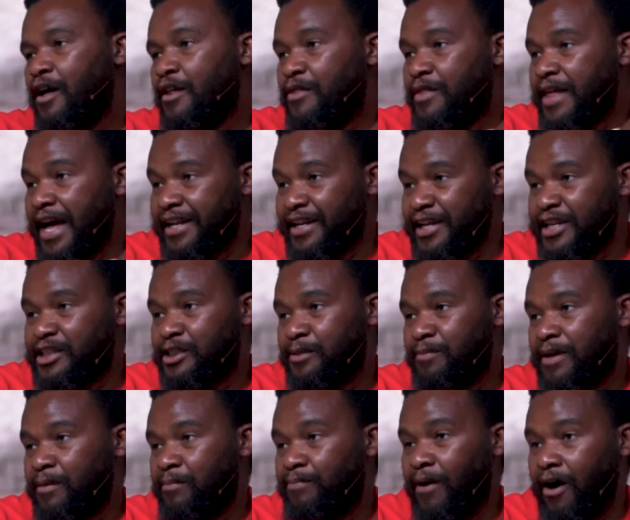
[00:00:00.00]
That is
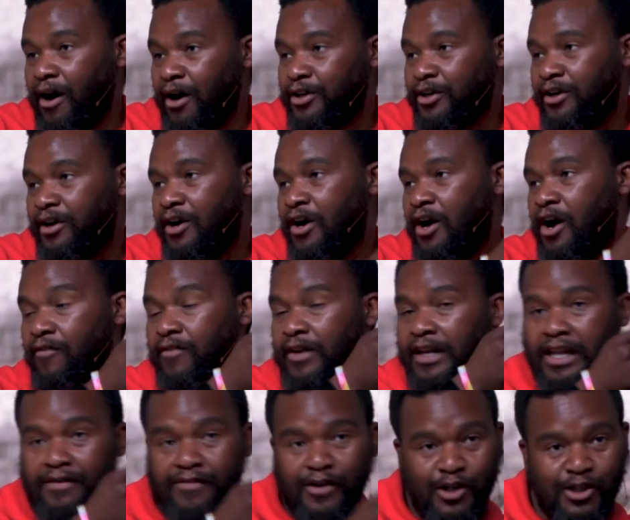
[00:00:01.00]
being part of a
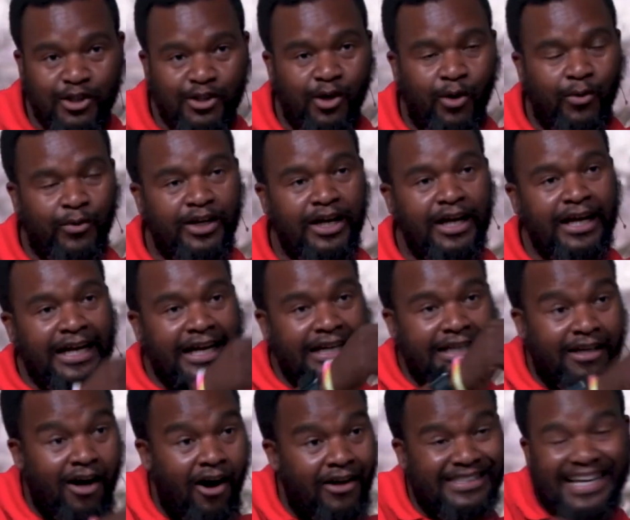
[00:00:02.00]
living stone in
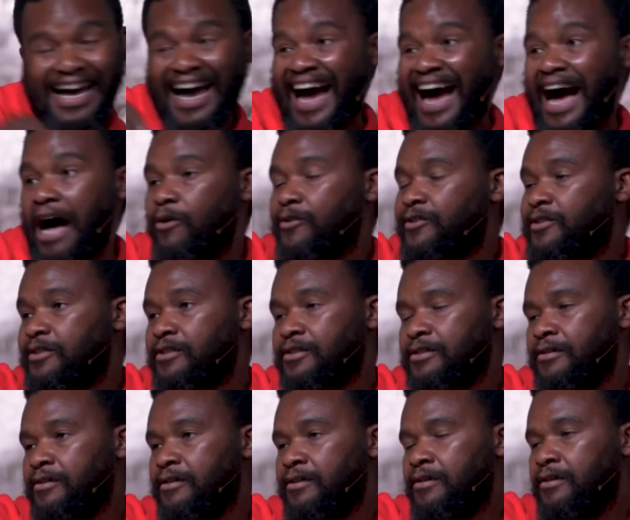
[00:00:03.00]
God's house.
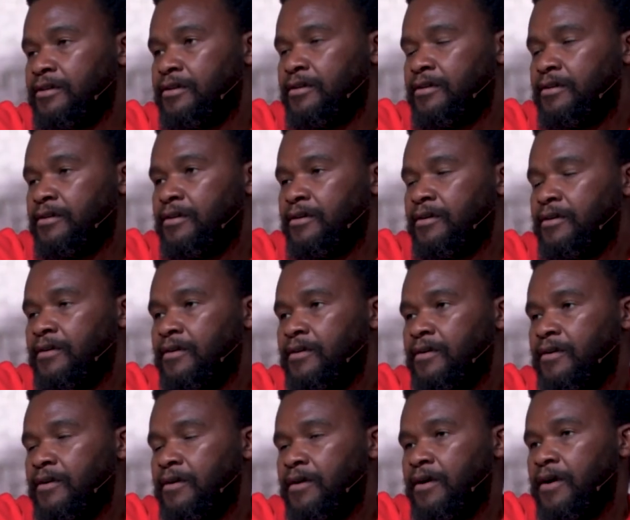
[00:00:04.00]

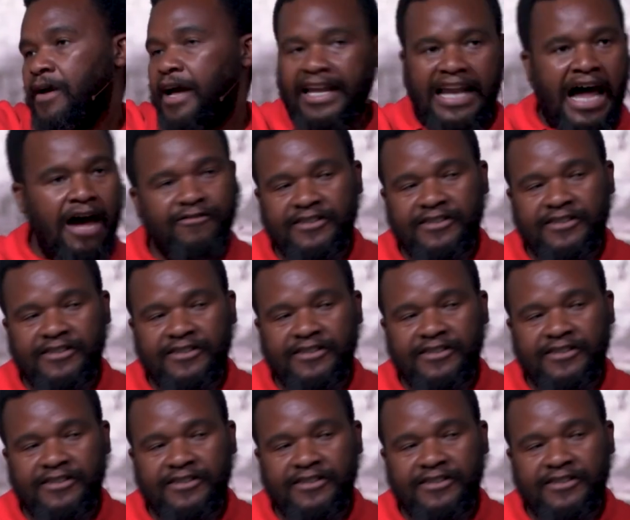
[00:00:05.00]
And I've